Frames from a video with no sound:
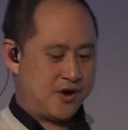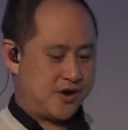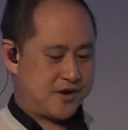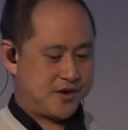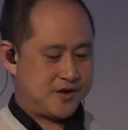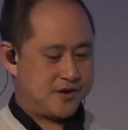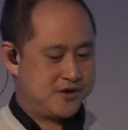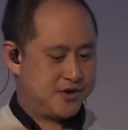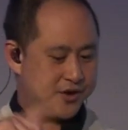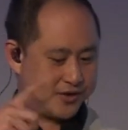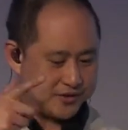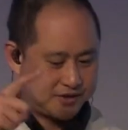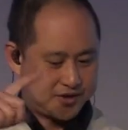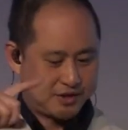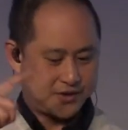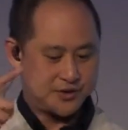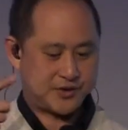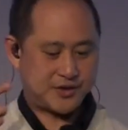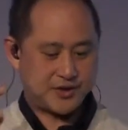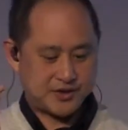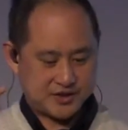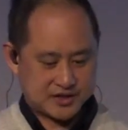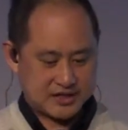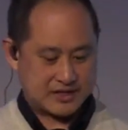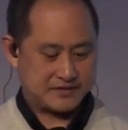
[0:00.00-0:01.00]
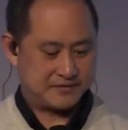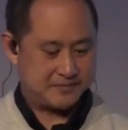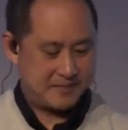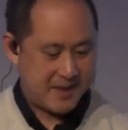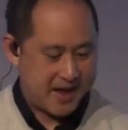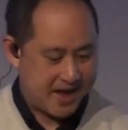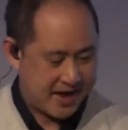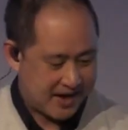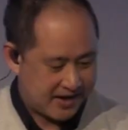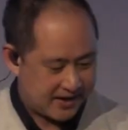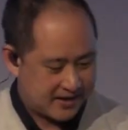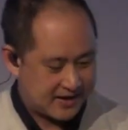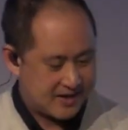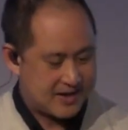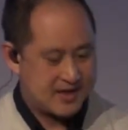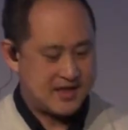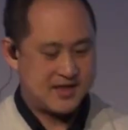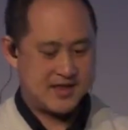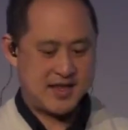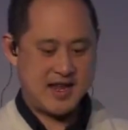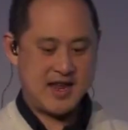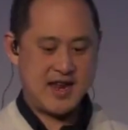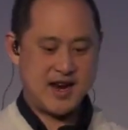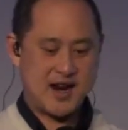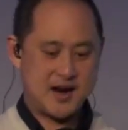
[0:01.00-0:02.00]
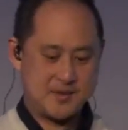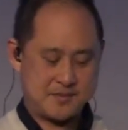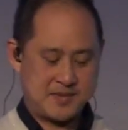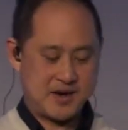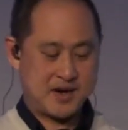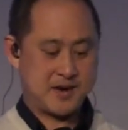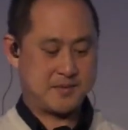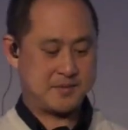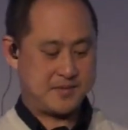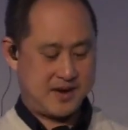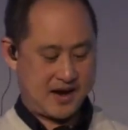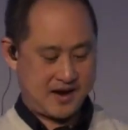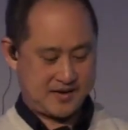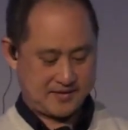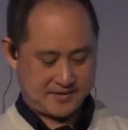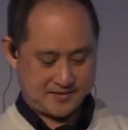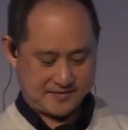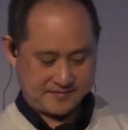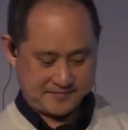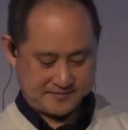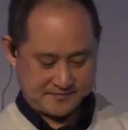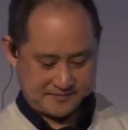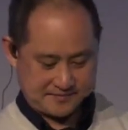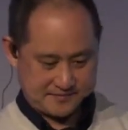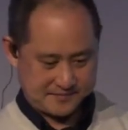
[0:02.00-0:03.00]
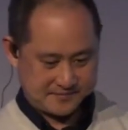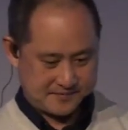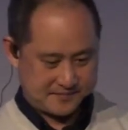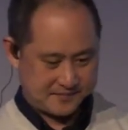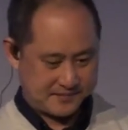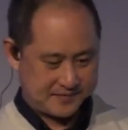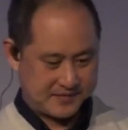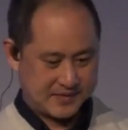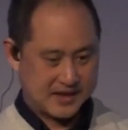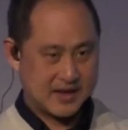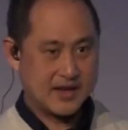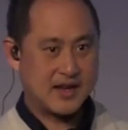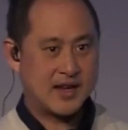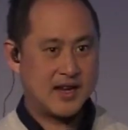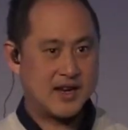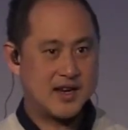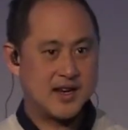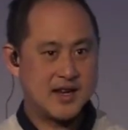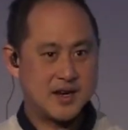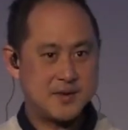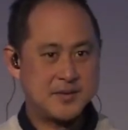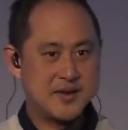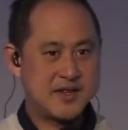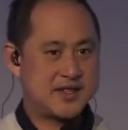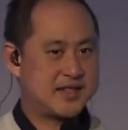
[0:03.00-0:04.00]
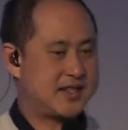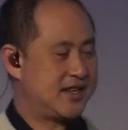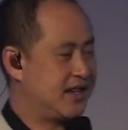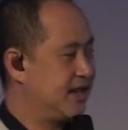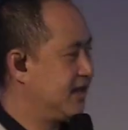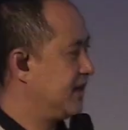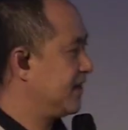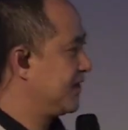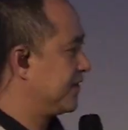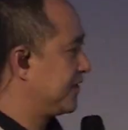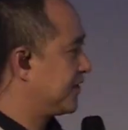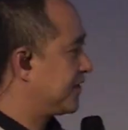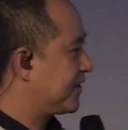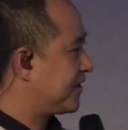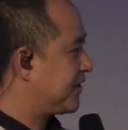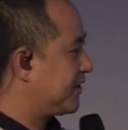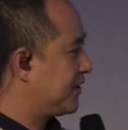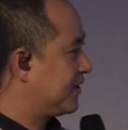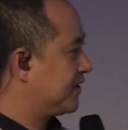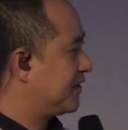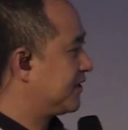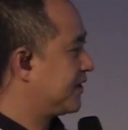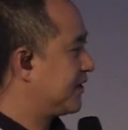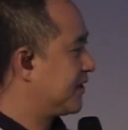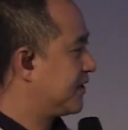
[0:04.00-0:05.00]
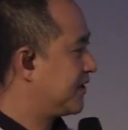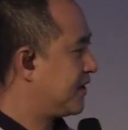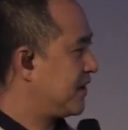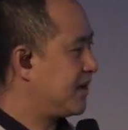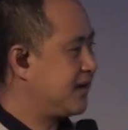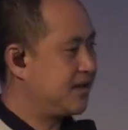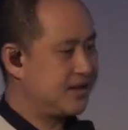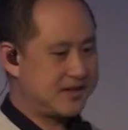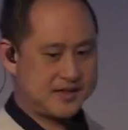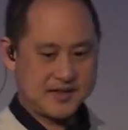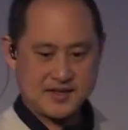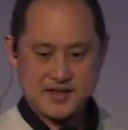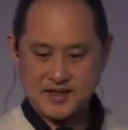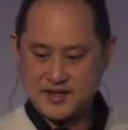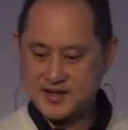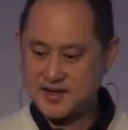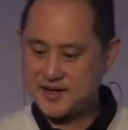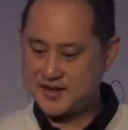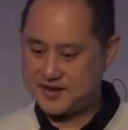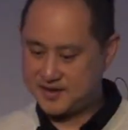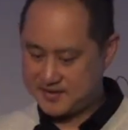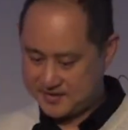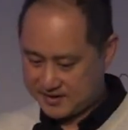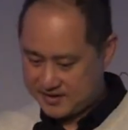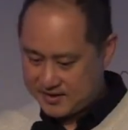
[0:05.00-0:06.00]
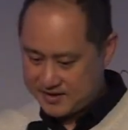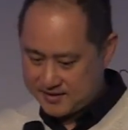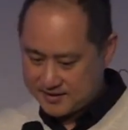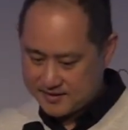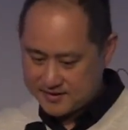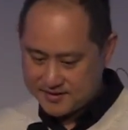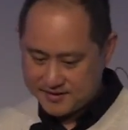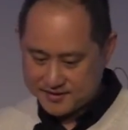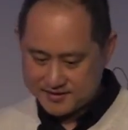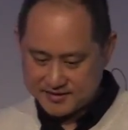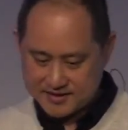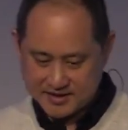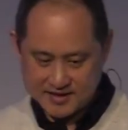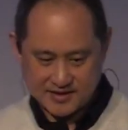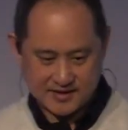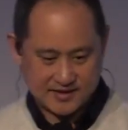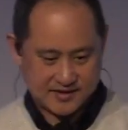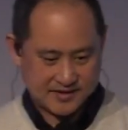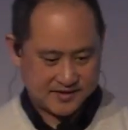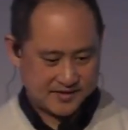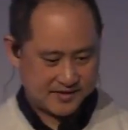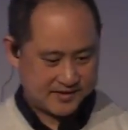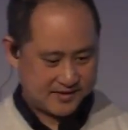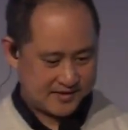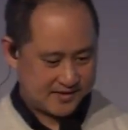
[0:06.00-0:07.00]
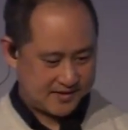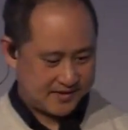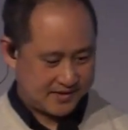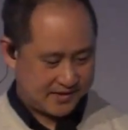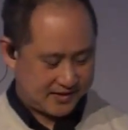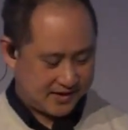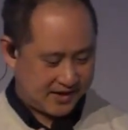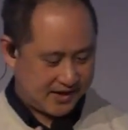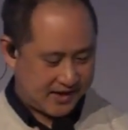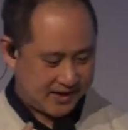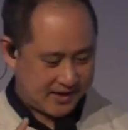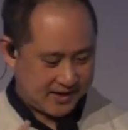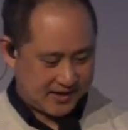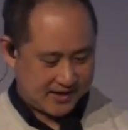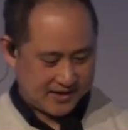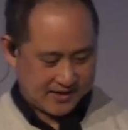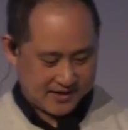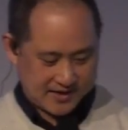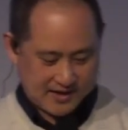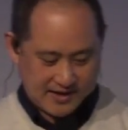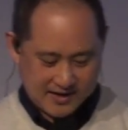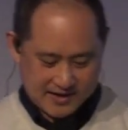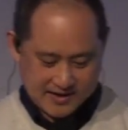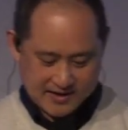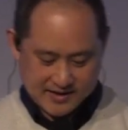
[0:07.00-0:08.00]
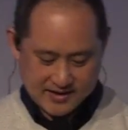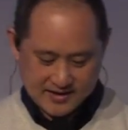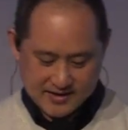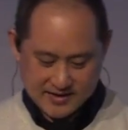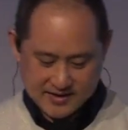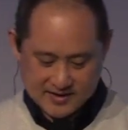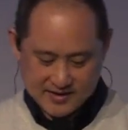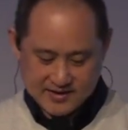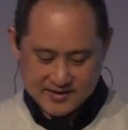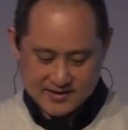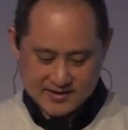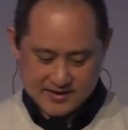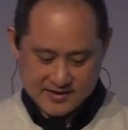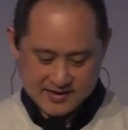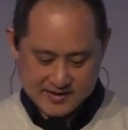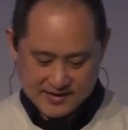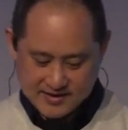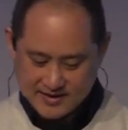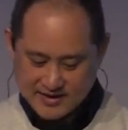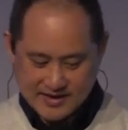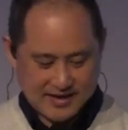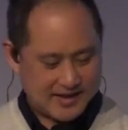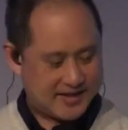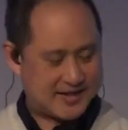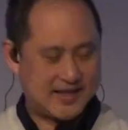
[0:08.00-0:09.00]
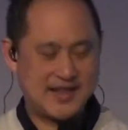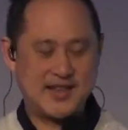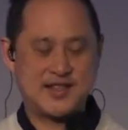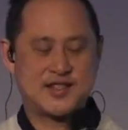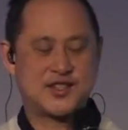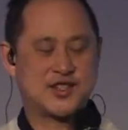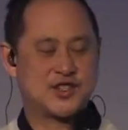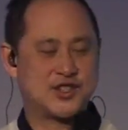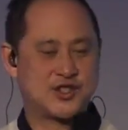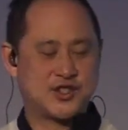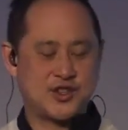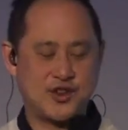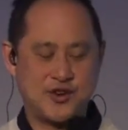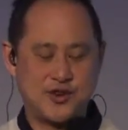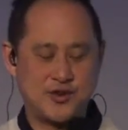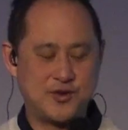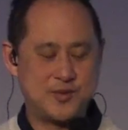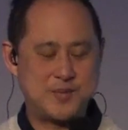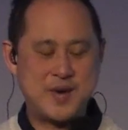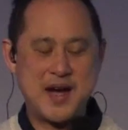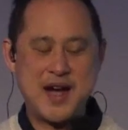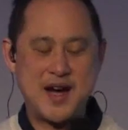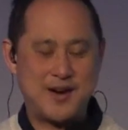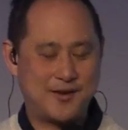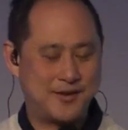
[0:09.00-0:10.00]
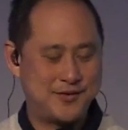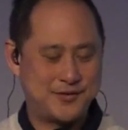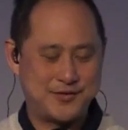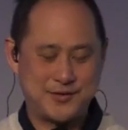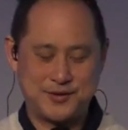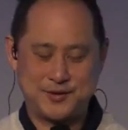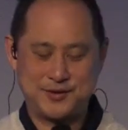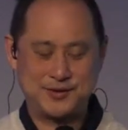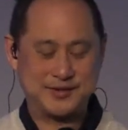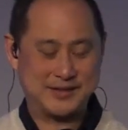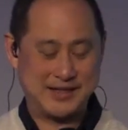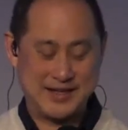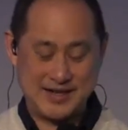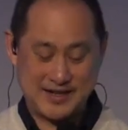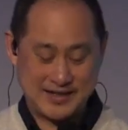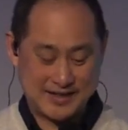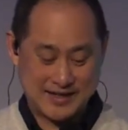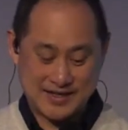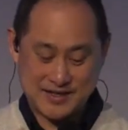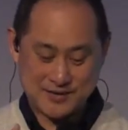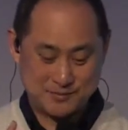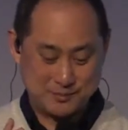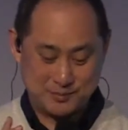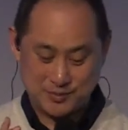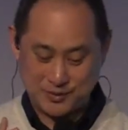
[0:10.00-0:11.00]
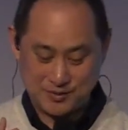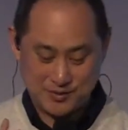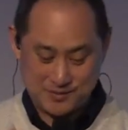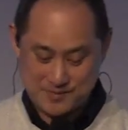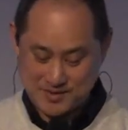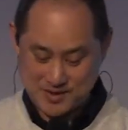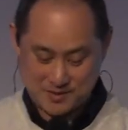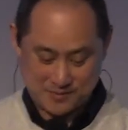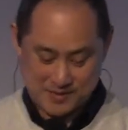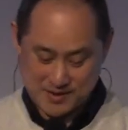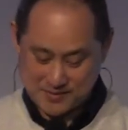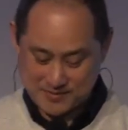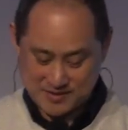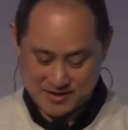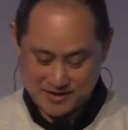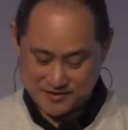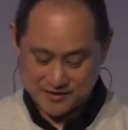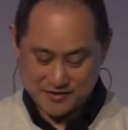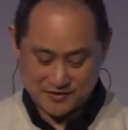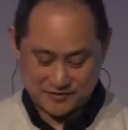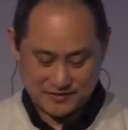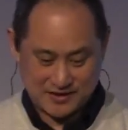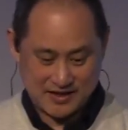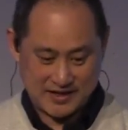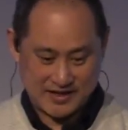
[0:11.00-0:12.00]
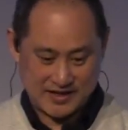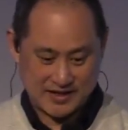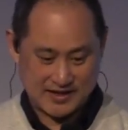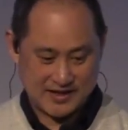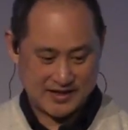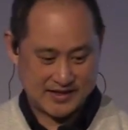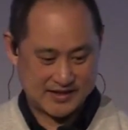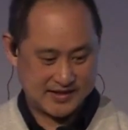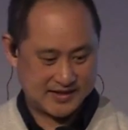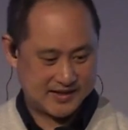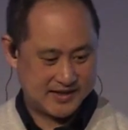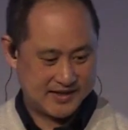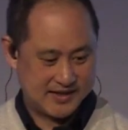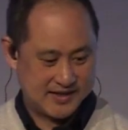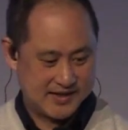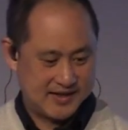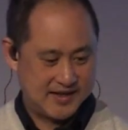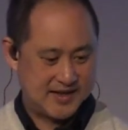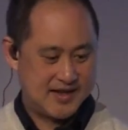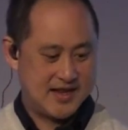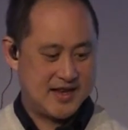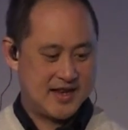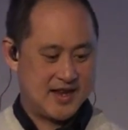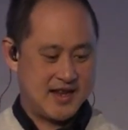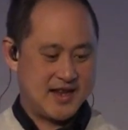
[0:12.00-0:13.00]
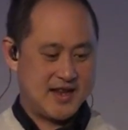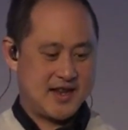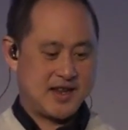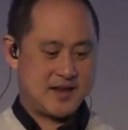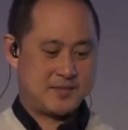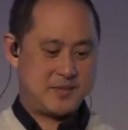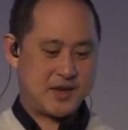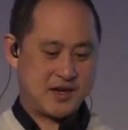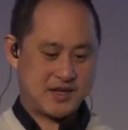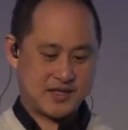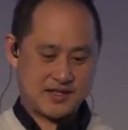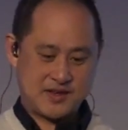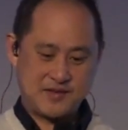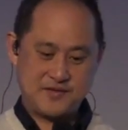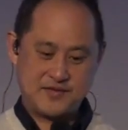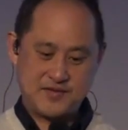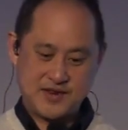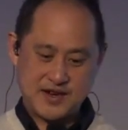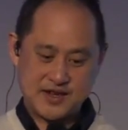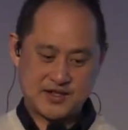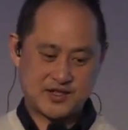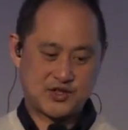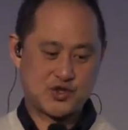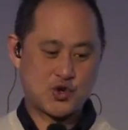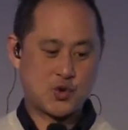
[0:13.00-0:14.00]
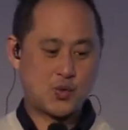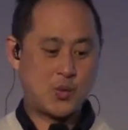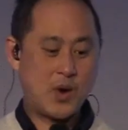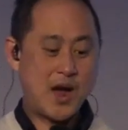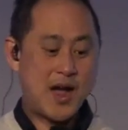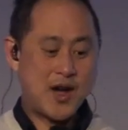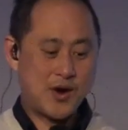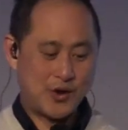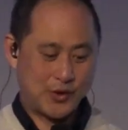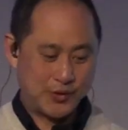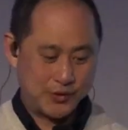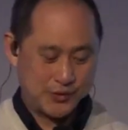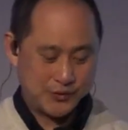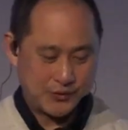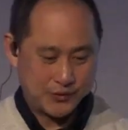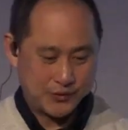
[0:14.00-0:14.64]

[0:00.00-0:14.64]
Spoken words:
knows the thoughts of man, they are but a breath. And here we see things turn in the content. And it's so powerful. Like this blew me away when I was reading this. Because in verse 12,